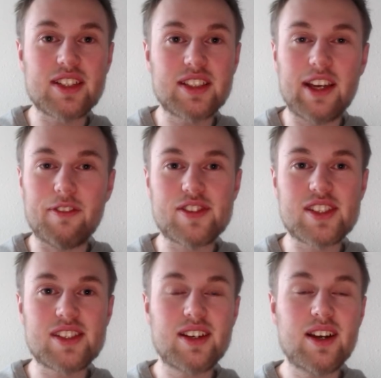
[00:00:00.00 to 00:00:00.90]
and
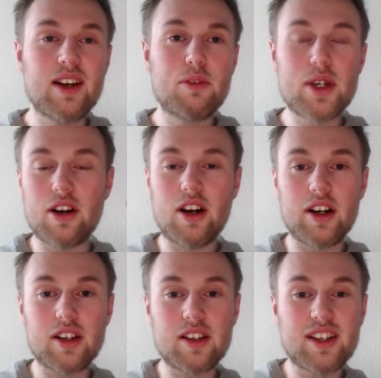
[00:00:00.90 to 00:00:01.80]
gifts. We
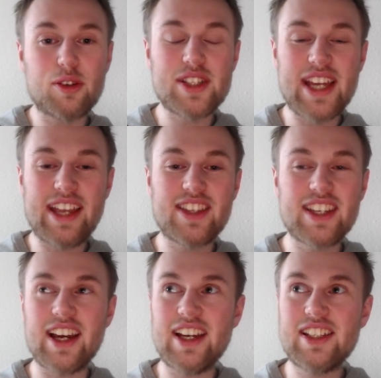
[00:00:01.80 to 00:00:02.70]
are creating
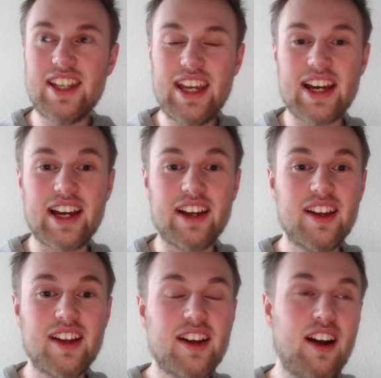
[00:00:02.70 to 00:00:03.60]
the idea
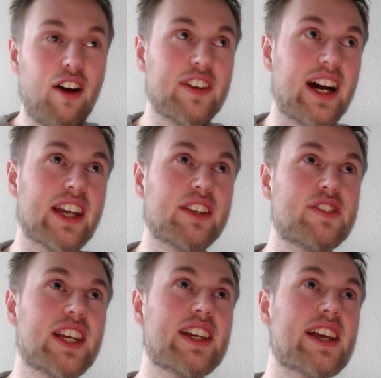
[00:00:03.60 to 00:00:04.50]
of an
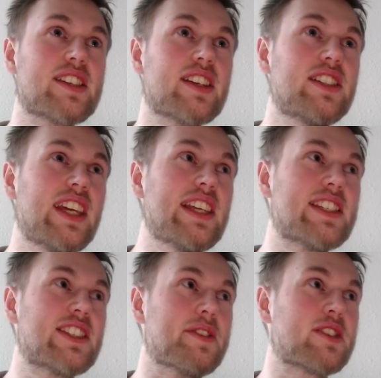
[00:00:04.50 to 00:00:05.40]
INFJ as a
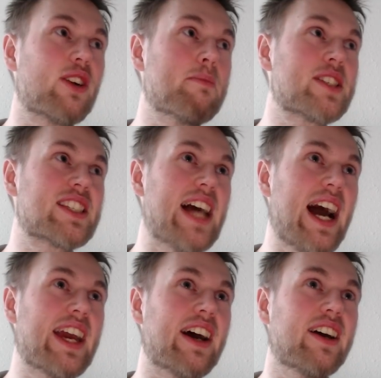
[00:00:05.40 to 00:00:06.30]
Jesus or a
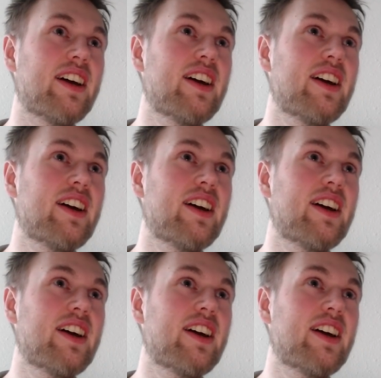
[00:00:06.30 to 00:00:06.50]
Messiah